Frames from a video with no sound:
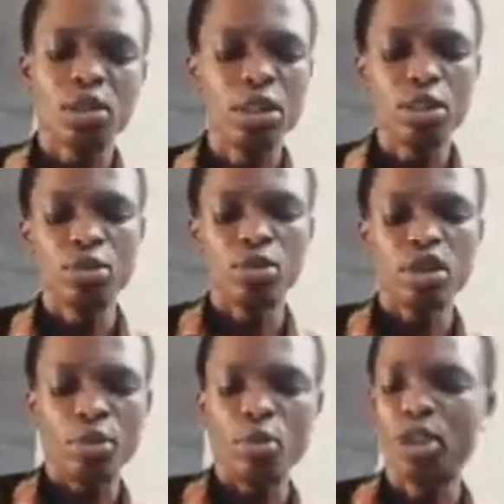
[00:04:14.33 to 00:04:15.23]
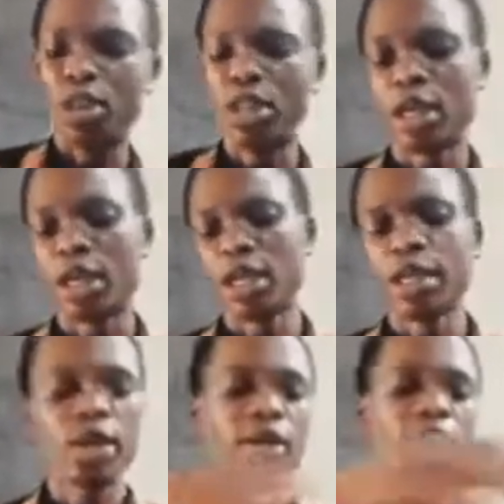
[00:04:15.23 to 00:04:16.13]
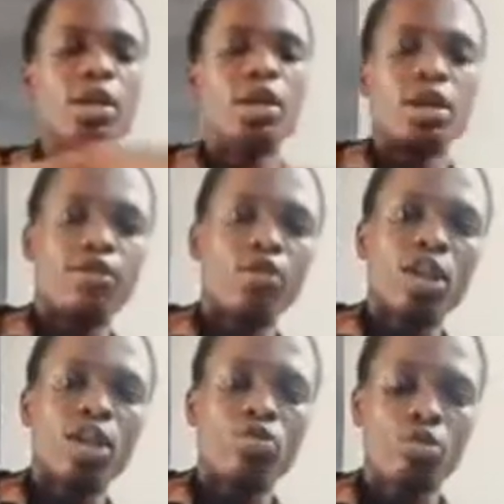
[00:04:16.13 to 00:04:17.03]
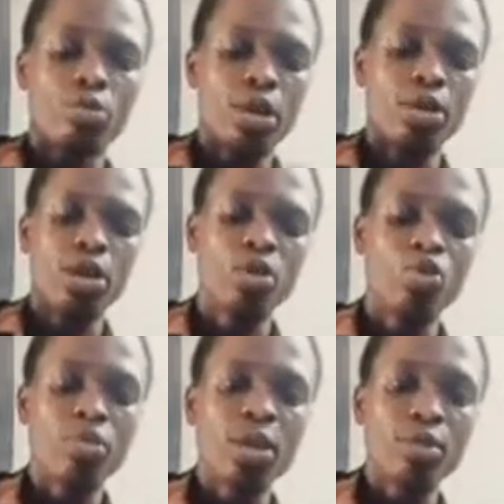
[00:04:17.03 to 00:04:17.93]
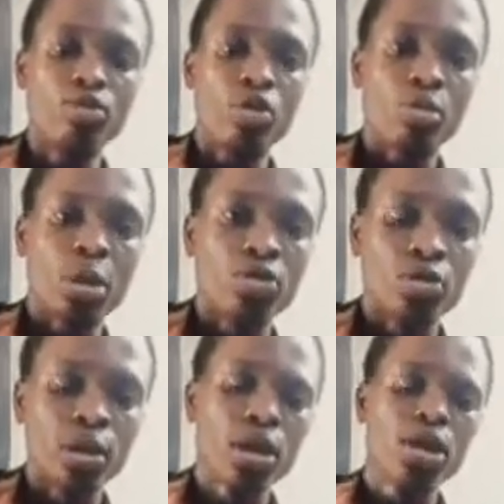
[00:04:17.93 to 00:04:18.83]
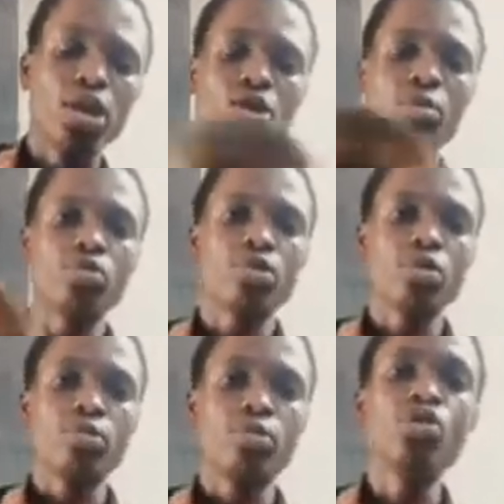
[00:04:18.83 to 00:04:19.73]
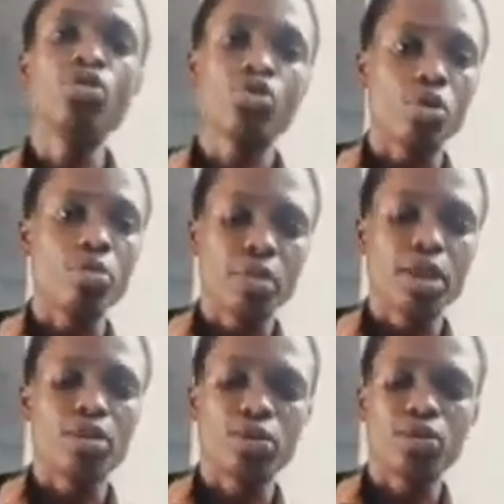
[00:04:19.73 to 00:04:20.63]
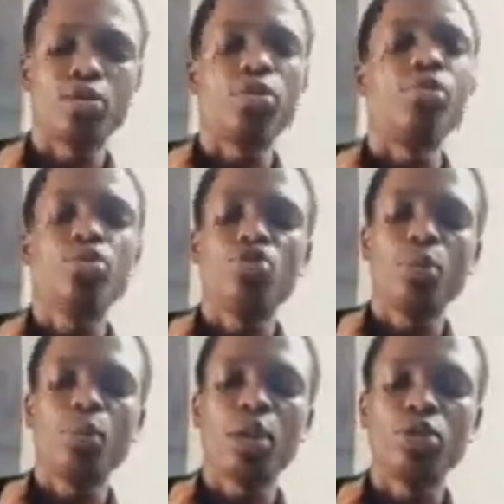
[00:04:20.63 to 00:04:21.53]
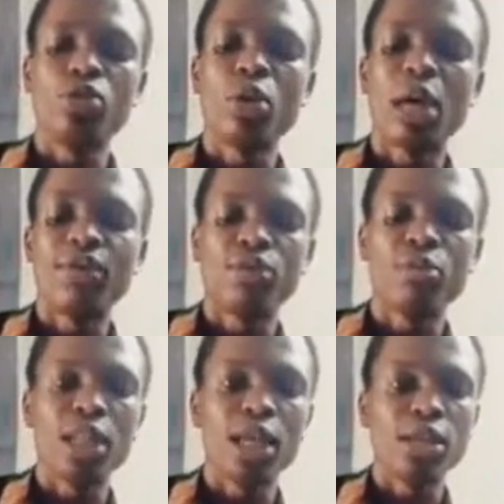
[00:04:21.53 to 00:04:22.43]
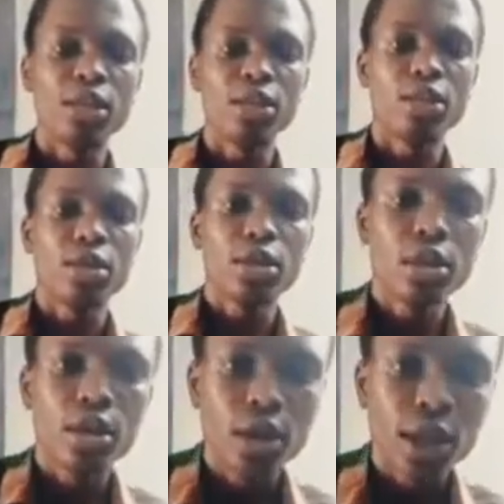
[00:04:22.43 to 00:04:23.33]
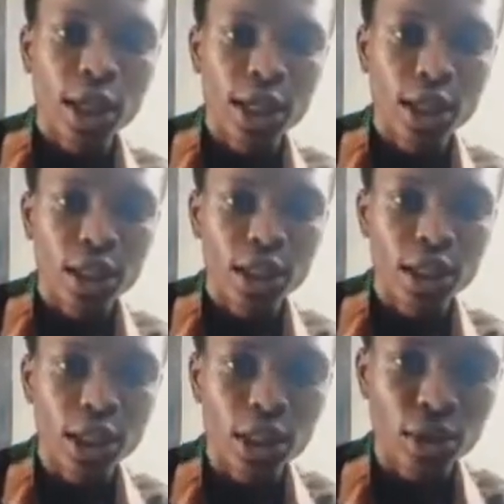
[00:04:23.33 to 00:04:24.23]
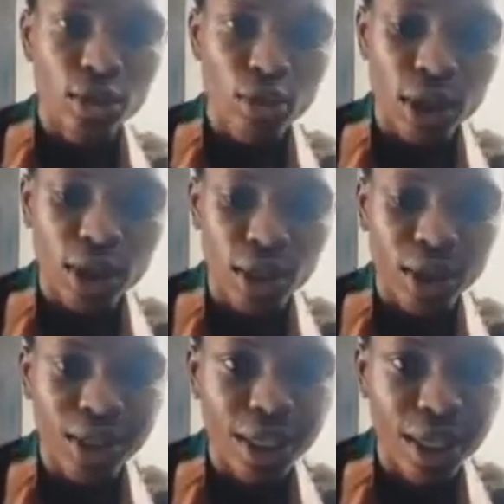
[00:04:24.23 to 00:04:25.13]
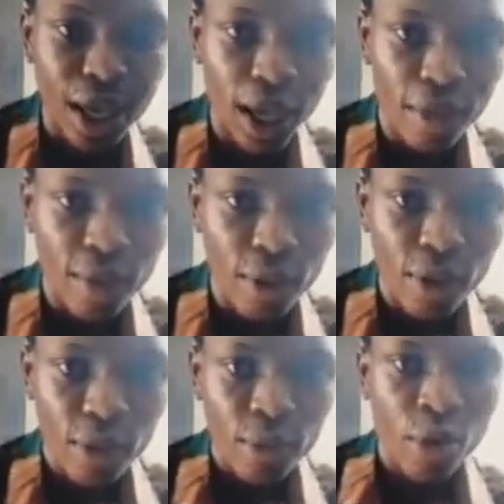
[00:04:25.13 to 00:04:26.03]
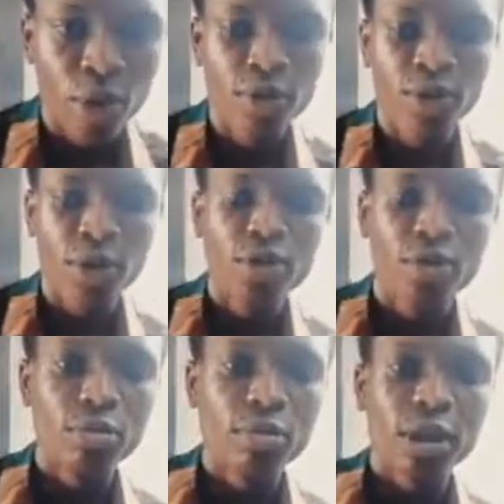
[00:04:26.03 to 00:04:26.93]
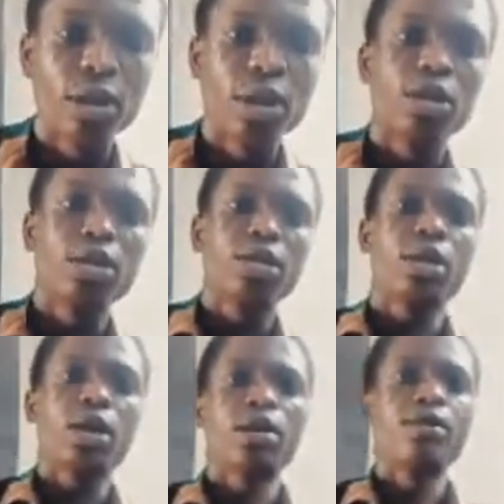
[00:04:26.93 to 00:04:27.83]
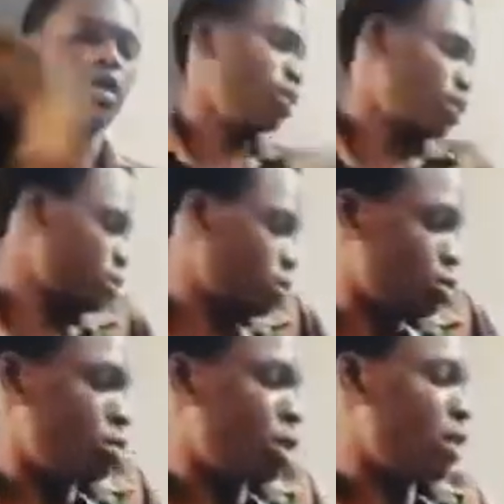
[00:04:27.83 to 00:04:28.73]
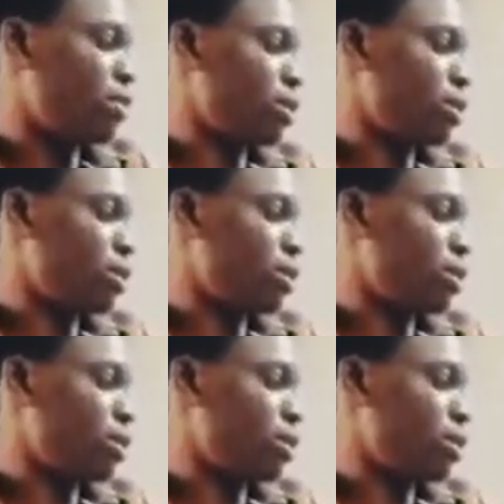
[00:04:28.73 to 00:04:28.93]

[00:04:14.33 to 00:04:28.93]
you don't have to be only here and here for water to come out. It will be able to come out through here. Most trumpet do have something like this. It also has it here, but for this trumpet it doesn't have. I think this one should have